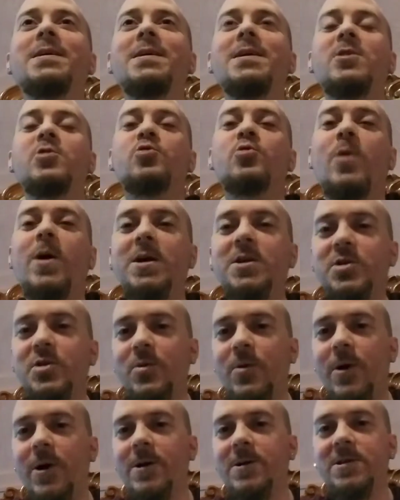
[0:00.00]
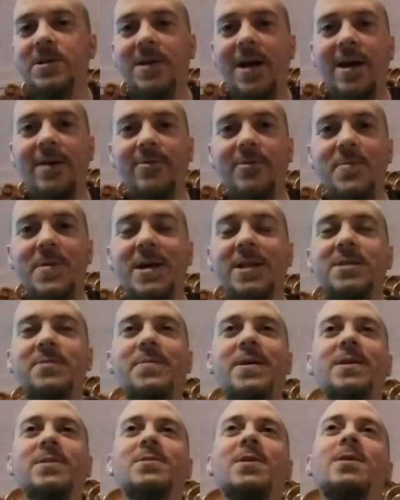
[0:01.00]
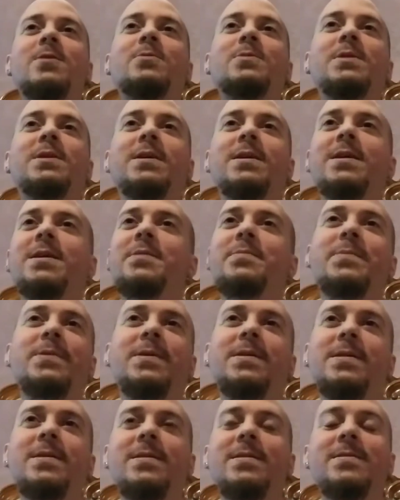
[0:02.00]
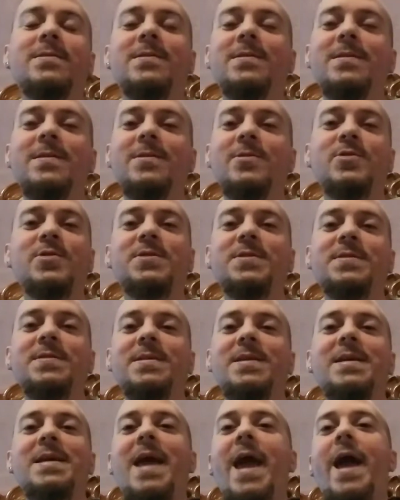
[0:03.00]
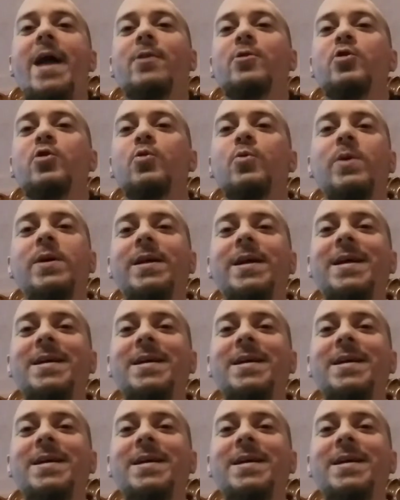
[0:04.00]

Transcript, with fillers: he tries so hard to have a man to man talk with a kid, but he, he just he can't do it.